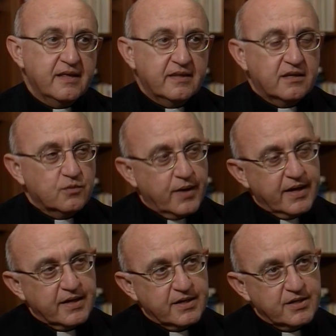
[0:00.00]
The other
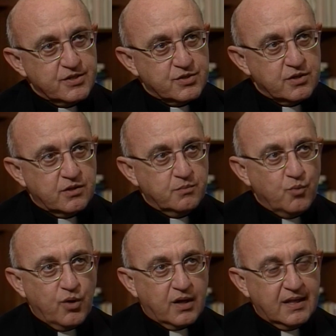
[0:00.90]
way is the
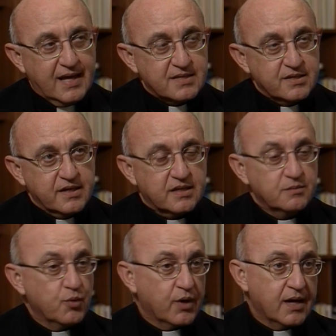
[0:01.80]
more classic, the
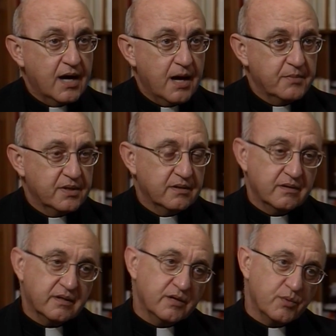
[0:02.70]
more common,
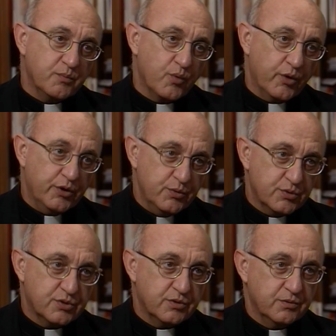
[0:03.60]
the thing we're more
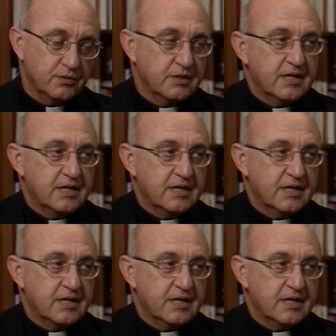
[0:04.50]
used to,